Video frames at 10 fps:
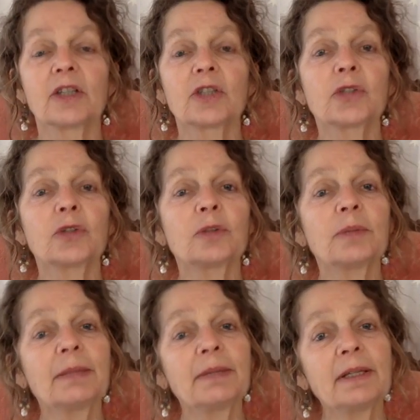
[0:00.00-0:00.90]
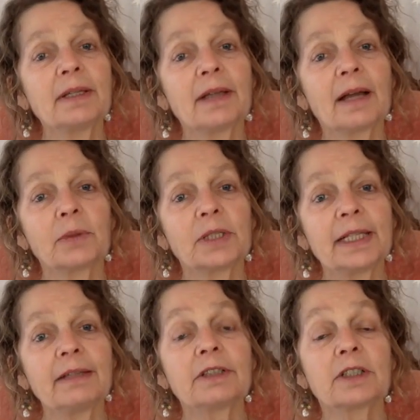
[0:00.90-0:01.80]
So maybe I will
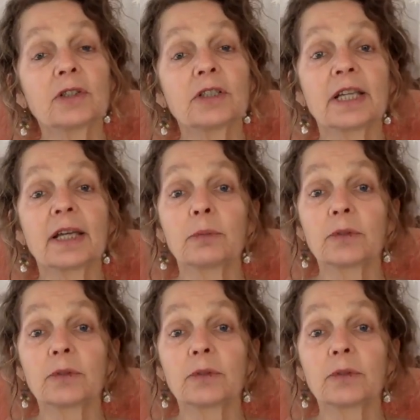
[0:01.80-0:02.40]
leave it today